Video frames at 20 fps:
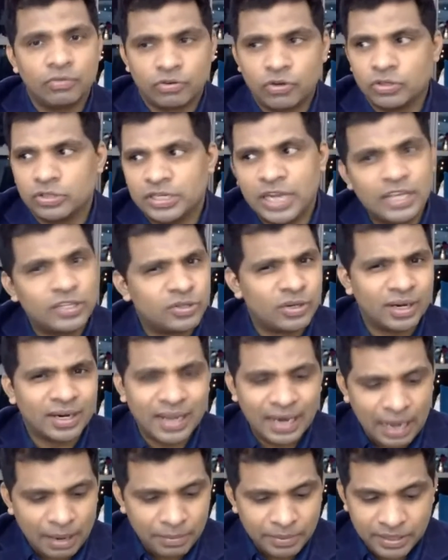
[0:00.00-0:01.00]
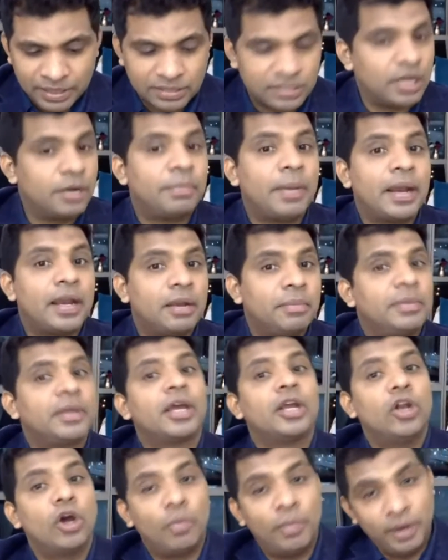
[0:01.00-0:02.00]
Of course, natural calamities and
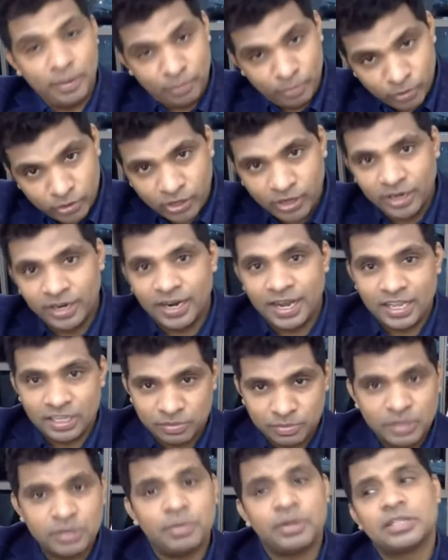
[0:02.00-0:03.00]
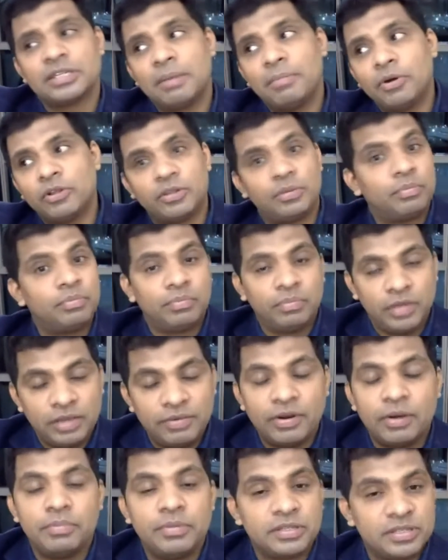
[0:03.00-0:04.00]
pandemic are normally put on attachment, but some of the
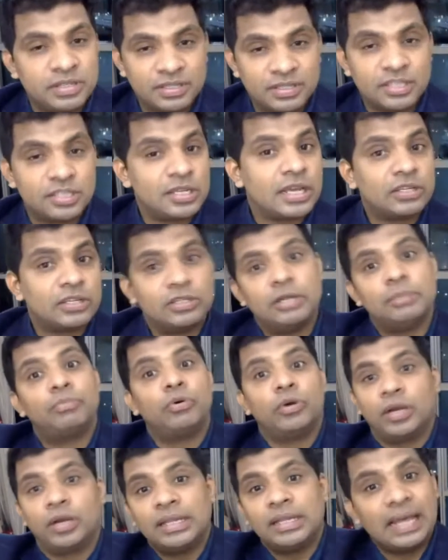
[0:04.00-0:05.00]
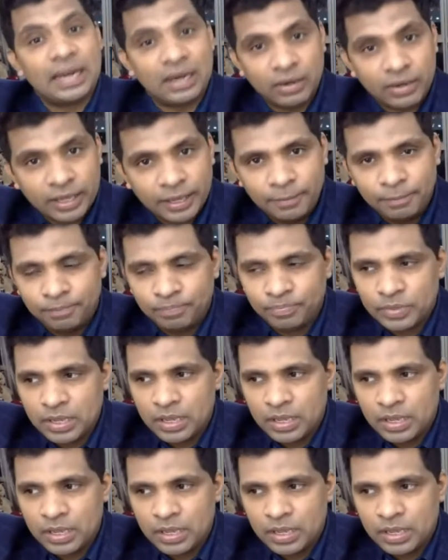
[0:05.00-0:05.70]
even businesses actually put in there. Okay.